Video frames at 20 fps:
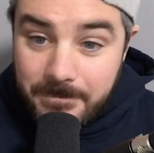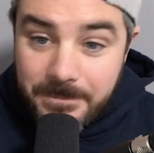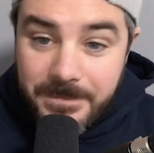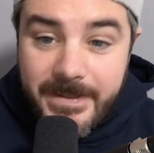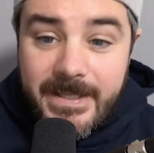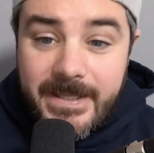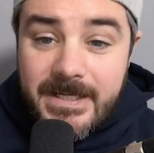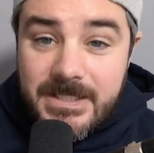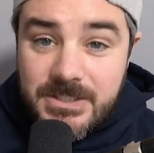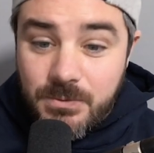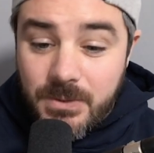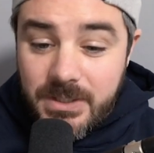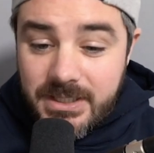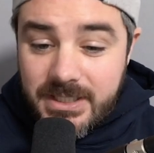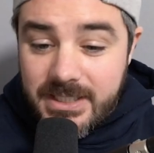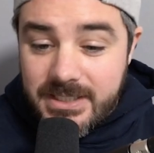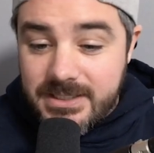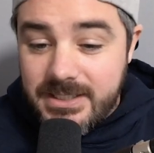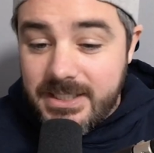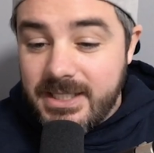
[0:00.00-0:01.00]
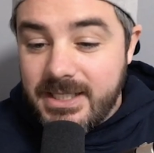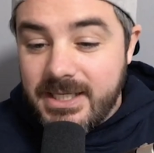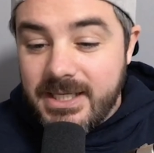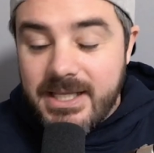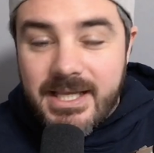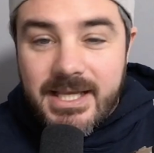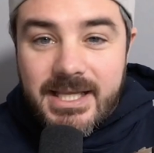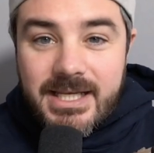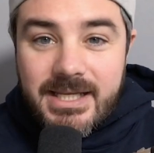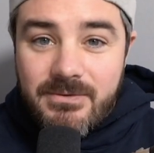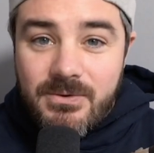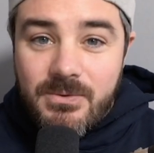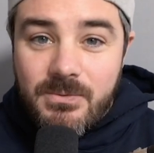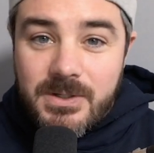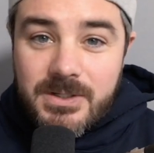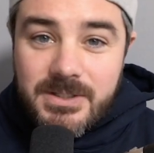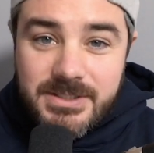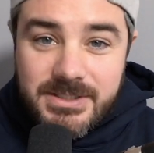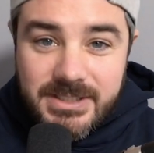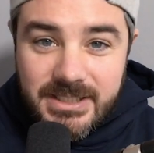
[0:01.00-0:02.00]
And it's what they did. And even
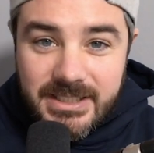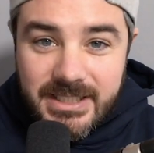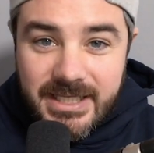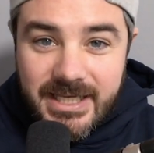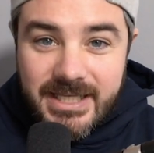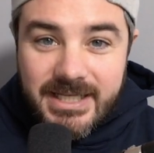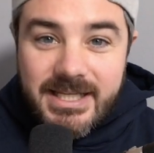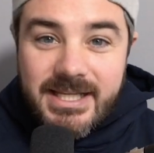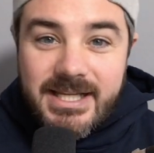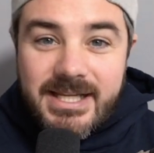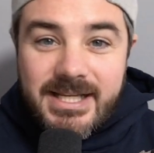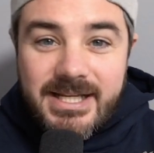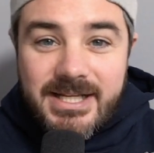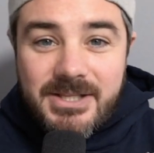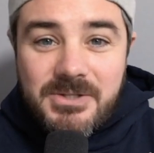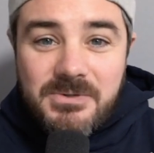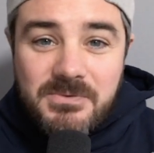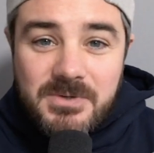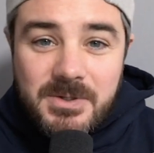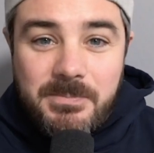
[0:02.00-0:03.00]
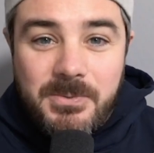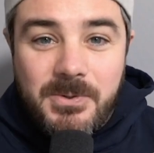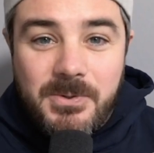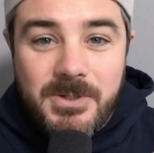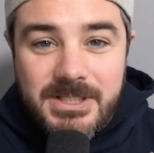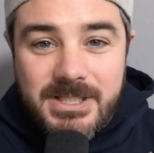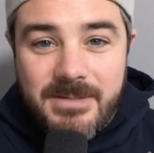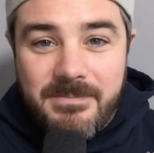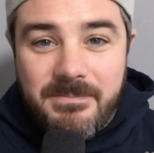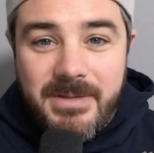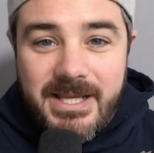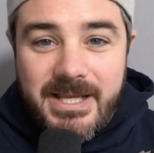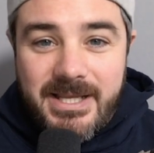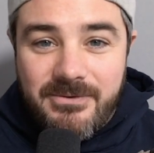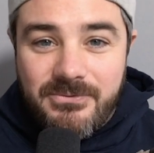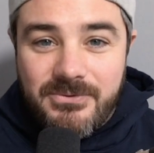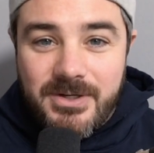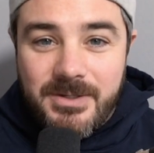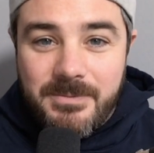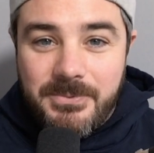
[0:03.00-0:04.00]
worse than that, in the report that
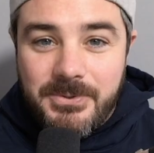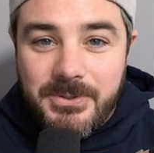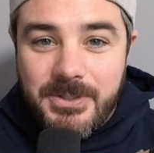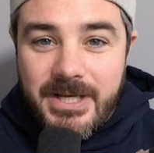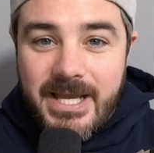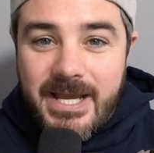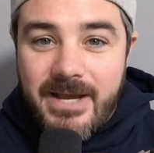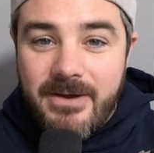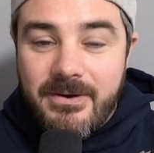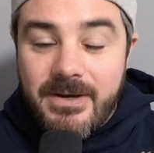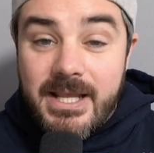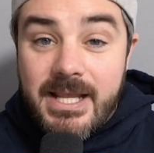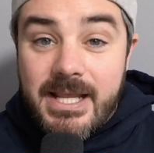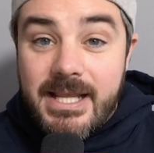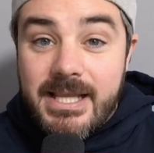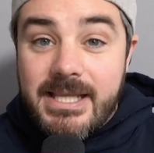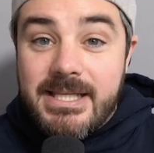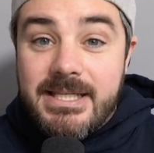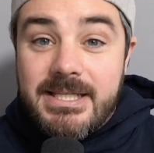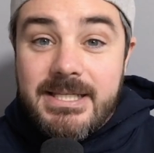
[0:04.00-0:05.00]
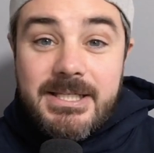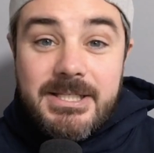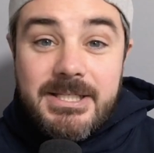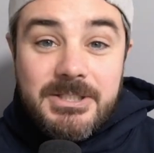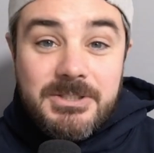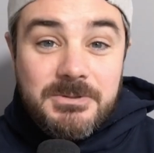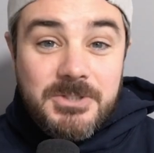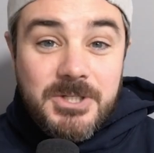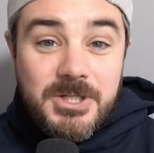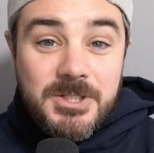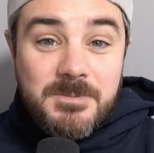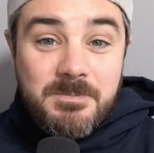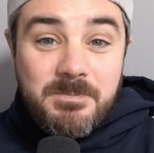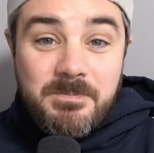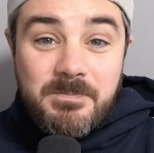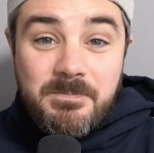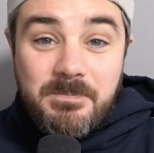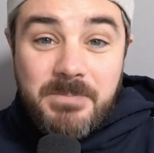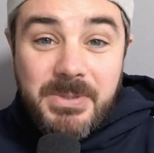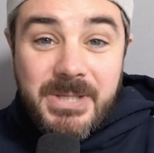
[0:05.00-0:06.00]
Manfred put out, he just
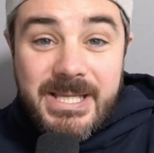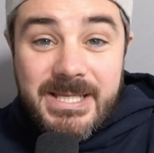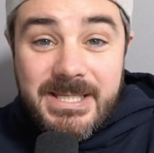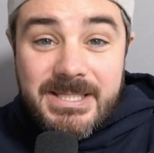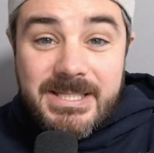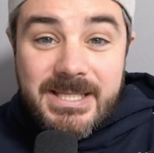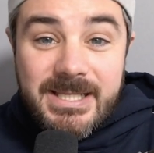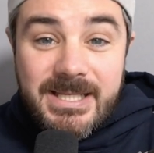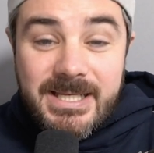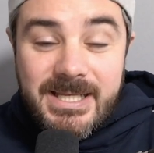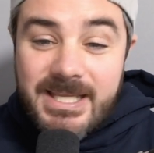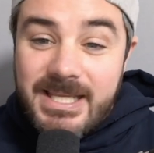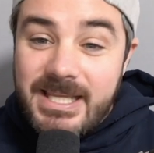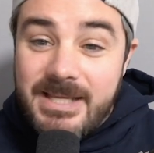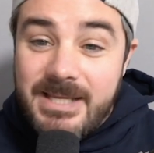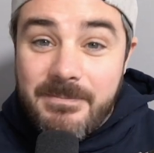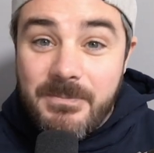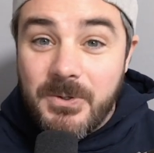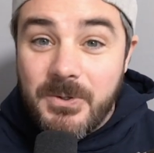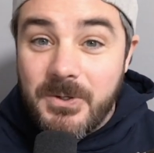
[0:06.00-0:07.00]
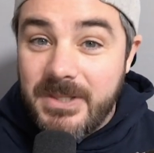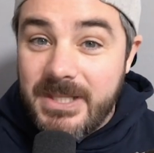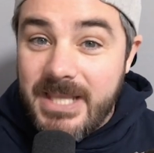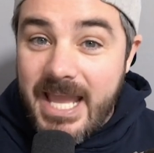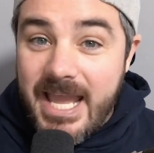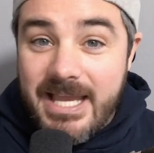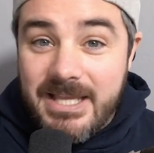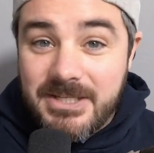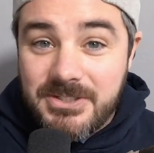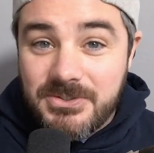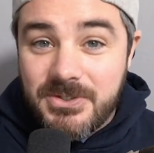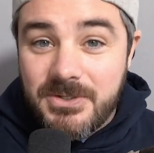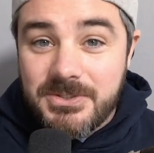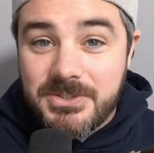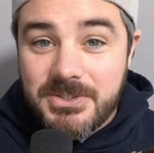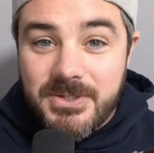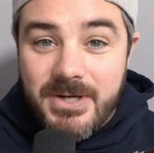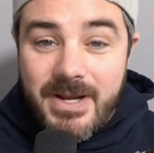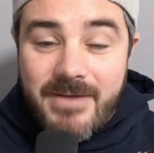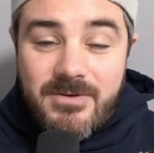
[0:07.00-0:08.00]
pinned it, him or the Astros
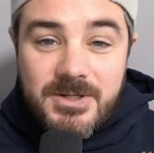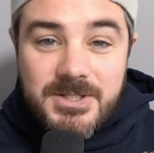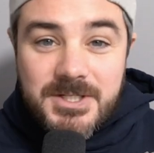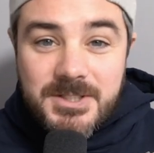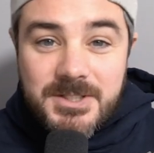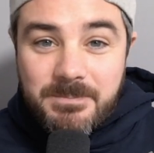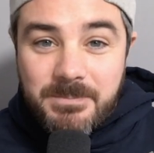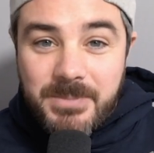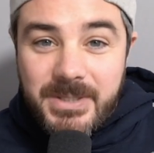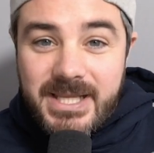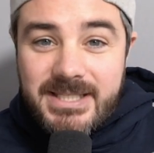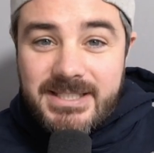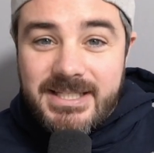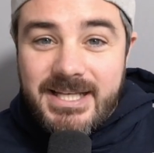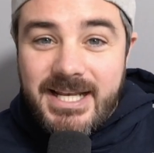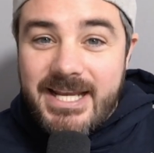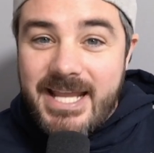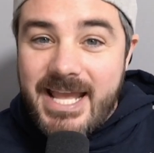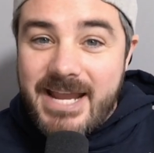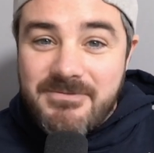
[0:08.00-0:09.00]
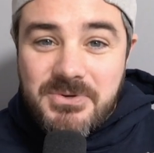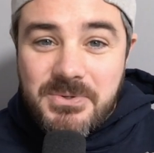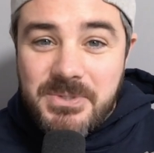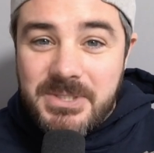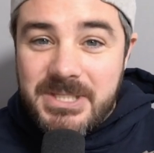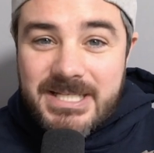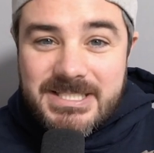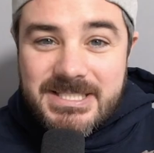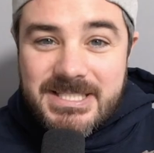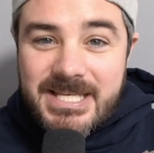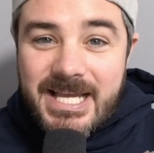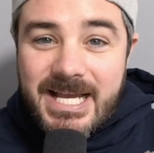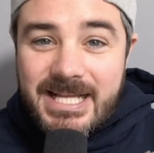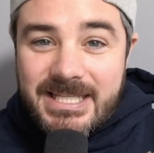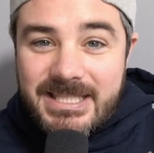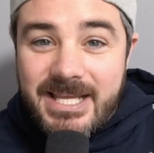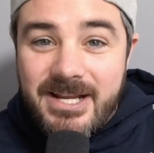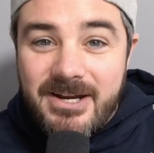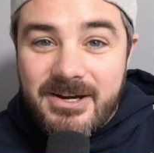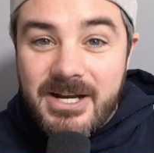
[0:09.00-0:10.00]
or whoever, just pinned it on everyone that's not
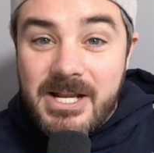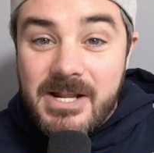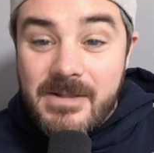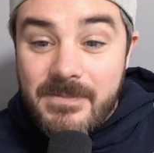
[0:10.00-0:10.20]
there.